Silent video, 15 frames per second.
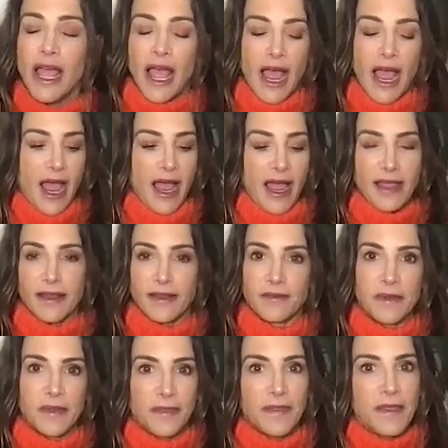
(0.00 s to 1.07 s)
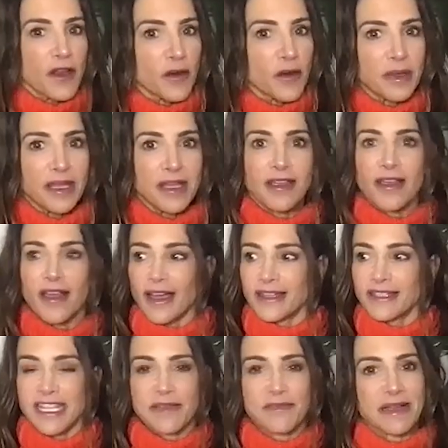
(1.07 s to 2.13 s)
I'm in therapy, I
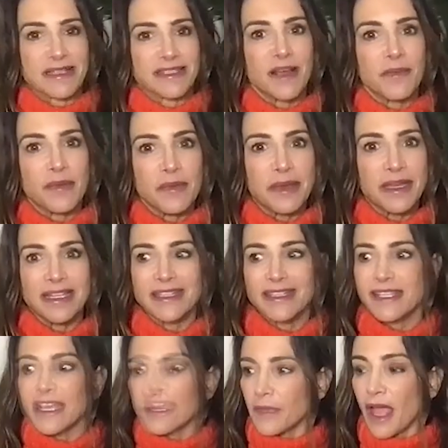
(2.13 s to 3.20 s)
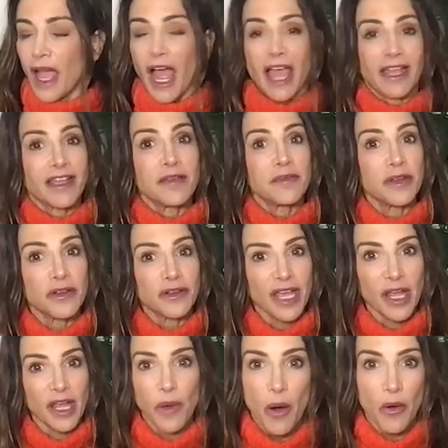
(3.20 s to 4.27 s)
take my supplements, I communicate mm.
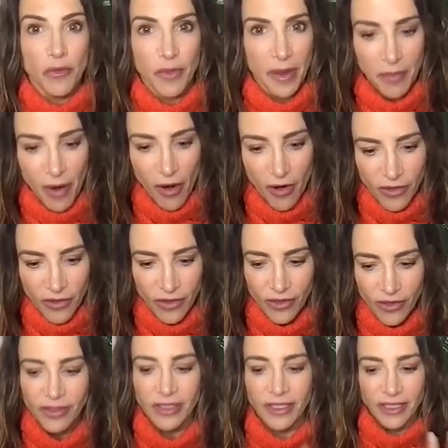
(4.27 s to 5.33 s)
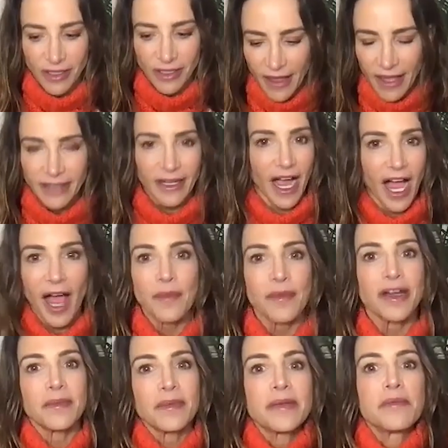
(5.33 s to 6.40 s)
well with my partner, then I'm going to
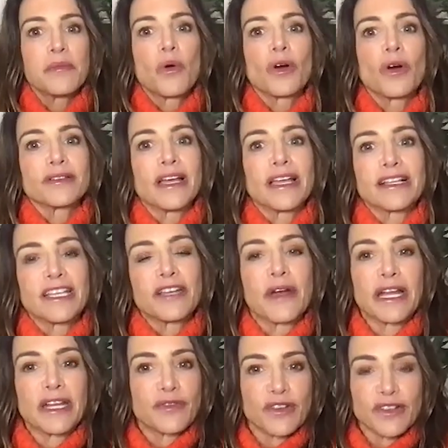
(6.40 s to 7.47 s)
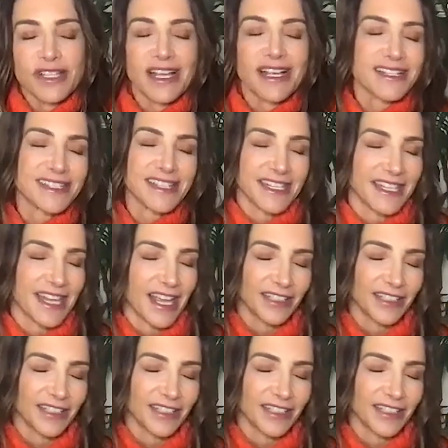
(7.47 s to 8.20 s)
be more likely ready for sex than not.